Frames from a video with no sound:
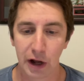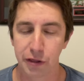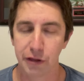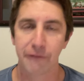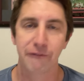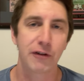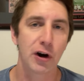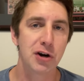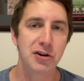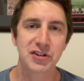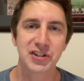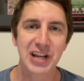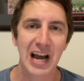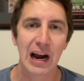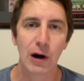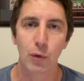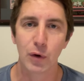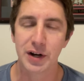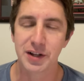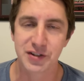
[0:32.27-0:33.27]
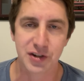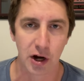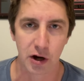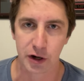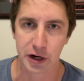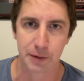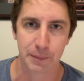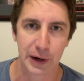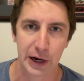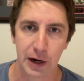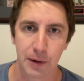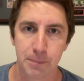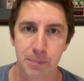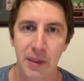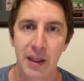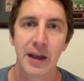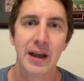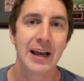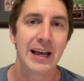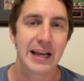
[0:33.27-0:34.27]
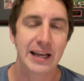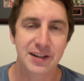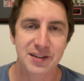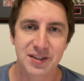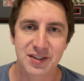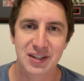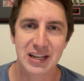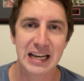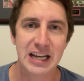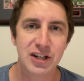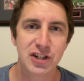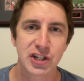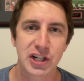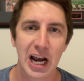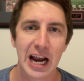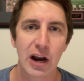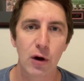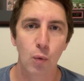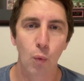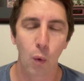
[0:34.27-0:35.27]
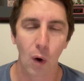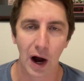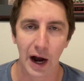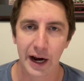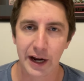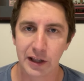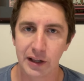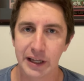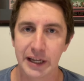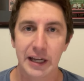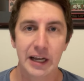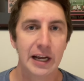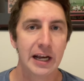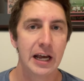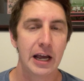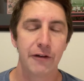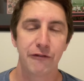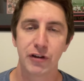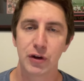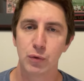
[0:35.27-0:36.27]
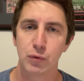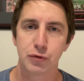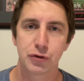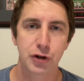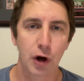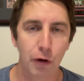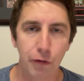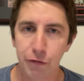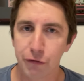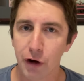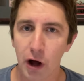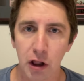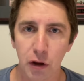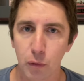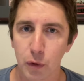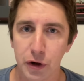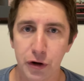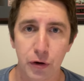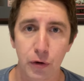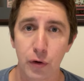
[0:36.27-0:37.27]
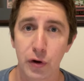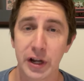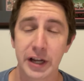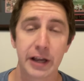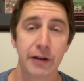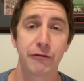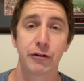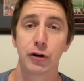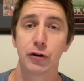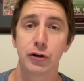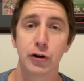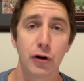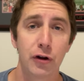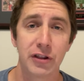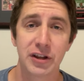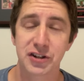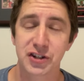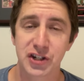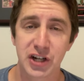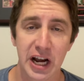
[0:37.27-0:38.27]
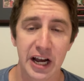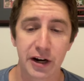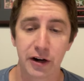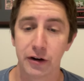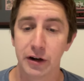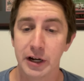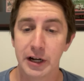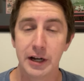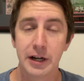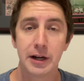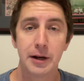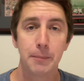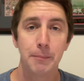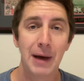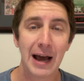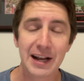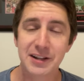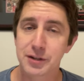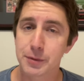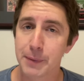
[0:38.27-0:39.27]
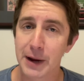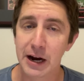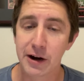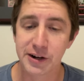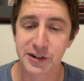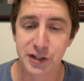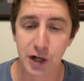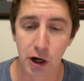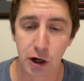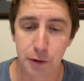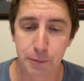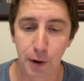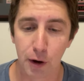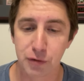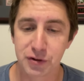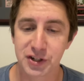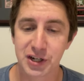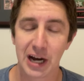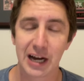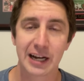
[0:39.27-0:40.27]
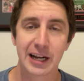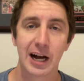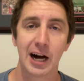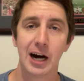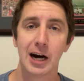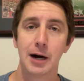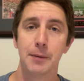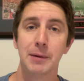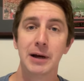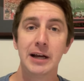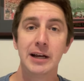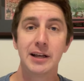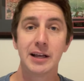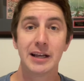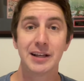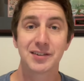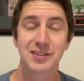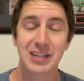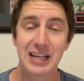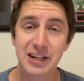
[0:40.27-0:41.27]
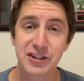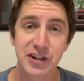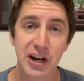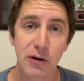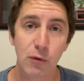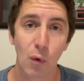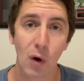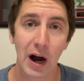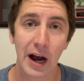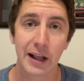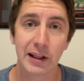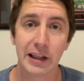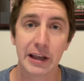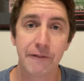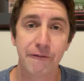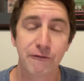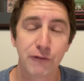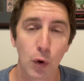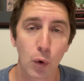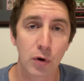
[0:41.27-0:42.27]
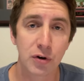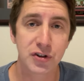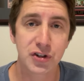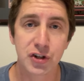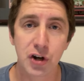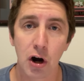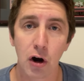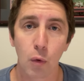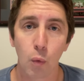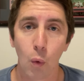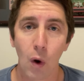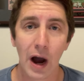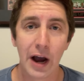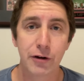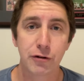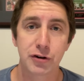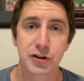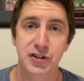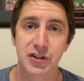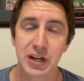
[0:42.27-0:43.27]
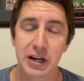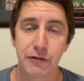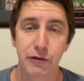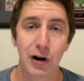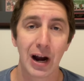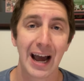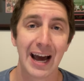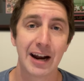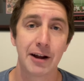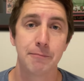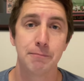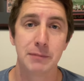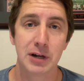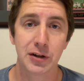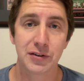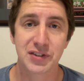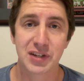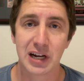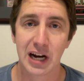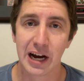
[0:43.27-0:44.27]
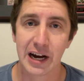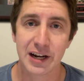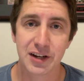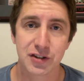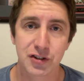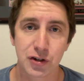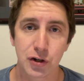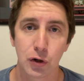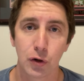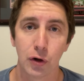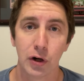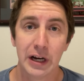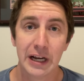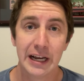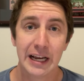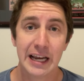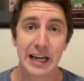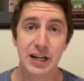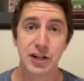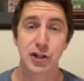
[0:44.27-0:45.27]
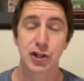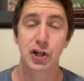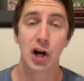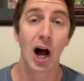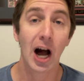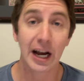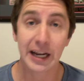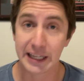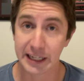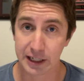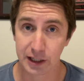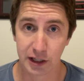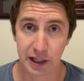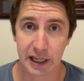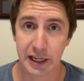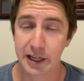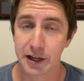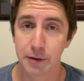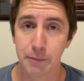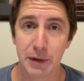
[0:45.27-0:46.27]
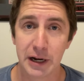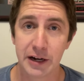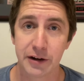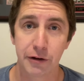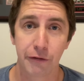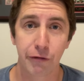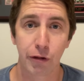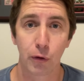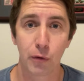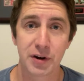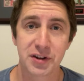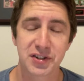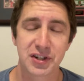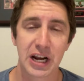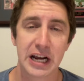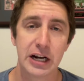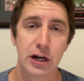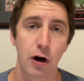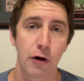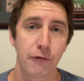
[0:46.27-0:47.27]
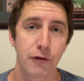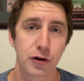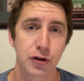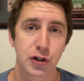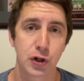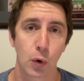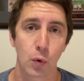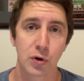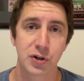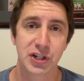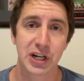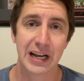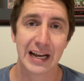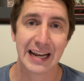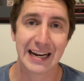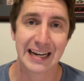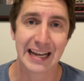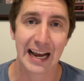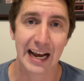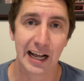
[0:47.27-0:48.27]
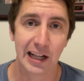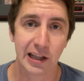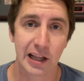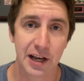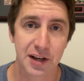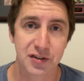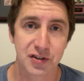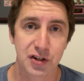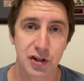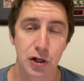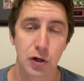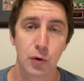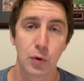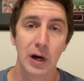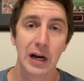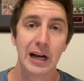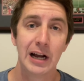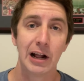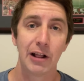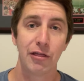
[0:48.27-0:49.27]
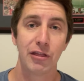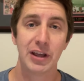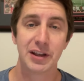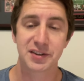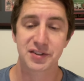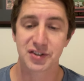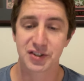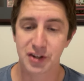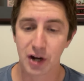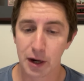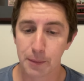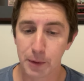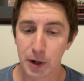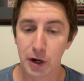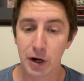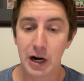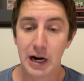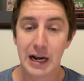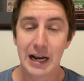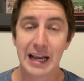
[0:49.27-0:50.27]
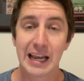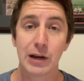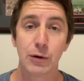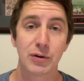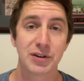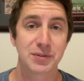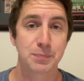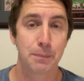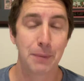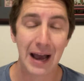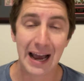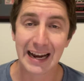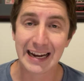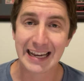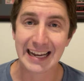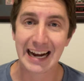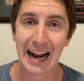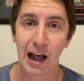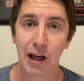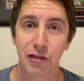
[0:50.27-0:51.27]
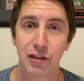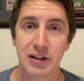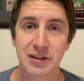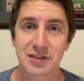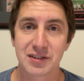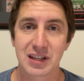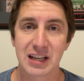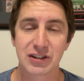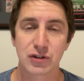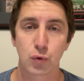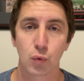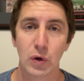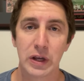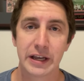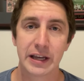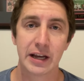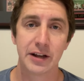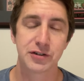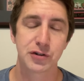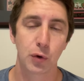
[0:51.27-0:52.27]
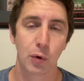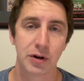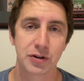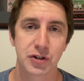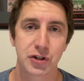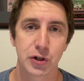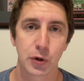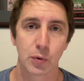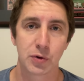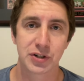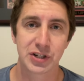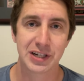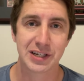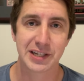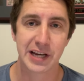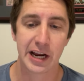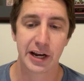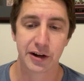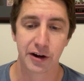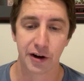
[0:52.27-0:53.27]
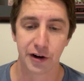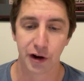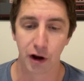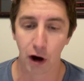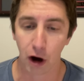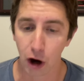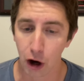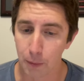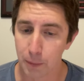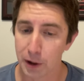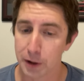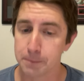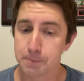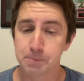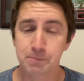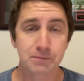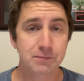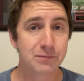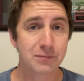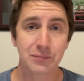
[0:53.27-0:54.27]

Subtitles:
And the first guy I want to talk about is CJ Wiley. If you don't follow recruiting, if you're new to this channel, Matt DeBerry, dogpost.com, CJ Wiley, four-star wide receiver out of Milton High School. He shockingly committed to Florida State over Georgia and LSU this summer. He was back in Athens this weekend to watch Georgia take on Auburn.